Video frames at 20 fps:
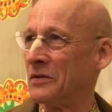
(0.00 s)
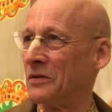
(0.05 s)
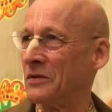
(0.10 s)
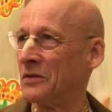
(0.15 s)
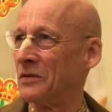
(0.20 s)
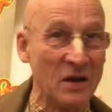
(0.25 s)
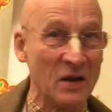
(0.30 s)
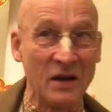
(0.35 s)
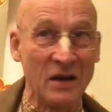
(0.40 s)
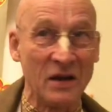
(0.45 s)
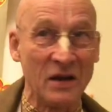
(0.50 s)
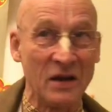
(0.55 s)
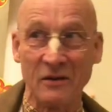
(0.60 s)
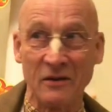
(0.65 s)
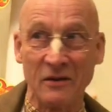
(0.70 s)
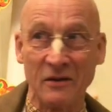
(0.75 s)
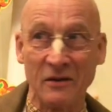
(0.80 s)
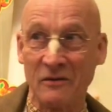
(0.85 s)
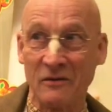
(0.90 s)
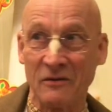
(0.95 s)
But
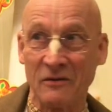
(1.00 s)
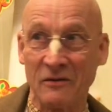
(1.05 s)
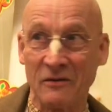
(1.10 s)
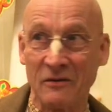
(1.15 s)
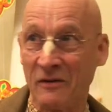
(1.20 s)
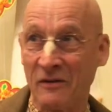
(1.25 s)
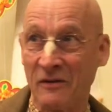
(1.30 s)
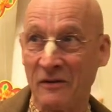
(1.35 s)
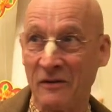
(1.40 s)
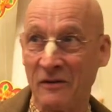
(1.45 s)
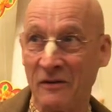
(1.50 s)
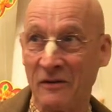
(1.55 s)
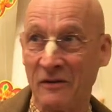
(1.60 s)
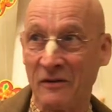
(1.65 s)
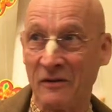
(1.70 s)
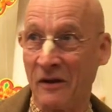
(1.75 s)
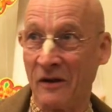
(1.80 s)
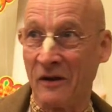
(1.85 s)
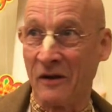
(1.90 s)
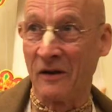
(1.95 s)
it's
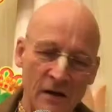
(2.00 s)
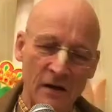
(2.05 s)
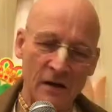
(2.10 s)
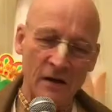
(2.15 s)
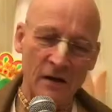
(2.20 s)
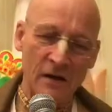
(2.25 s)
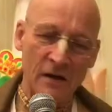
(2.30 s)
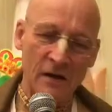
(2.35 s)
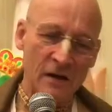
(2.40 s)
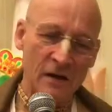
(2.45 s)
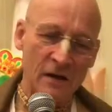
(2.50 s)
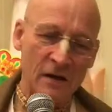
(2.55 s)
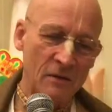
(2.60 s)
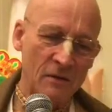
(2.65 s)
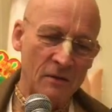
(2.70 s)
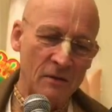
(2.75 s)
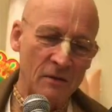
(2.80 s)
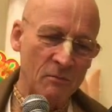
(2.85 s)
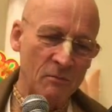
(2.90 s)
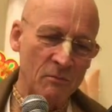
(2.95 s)
not rocket science. It
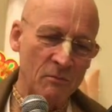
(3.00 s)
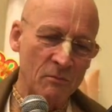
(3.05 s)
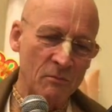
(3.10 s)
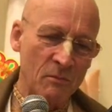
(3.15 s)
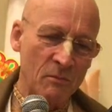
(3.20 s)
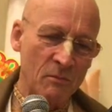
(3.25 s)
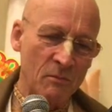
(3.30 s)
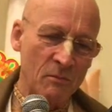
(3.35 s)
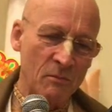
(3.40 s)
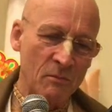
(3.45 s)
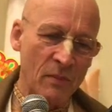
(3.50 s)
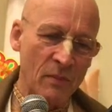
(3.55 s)
actually can be